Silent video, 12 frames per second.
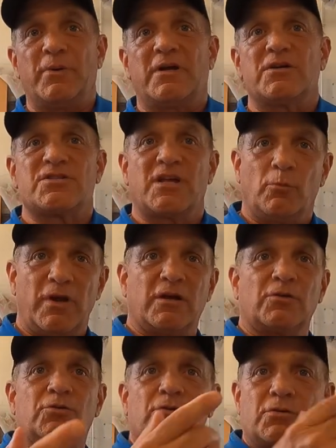because then we
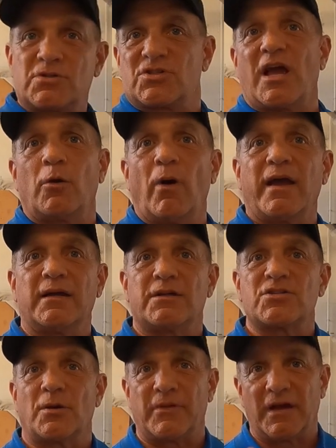can segue
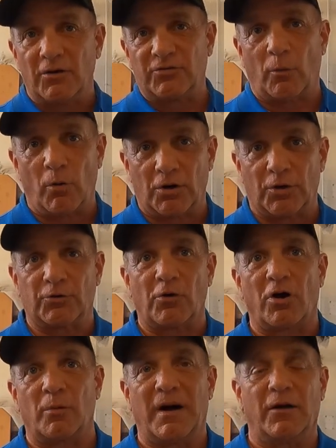into something else I wanted to
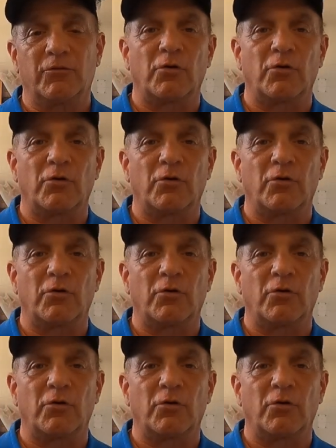talk about.